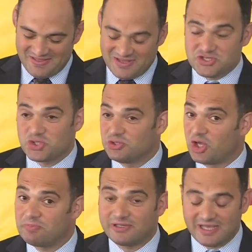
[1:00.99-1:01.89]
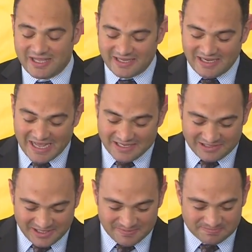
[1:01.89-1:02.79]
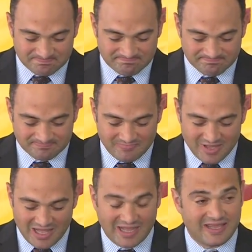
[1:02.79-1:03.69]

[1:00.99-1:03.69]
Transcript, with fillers: This should not be taken lightly. A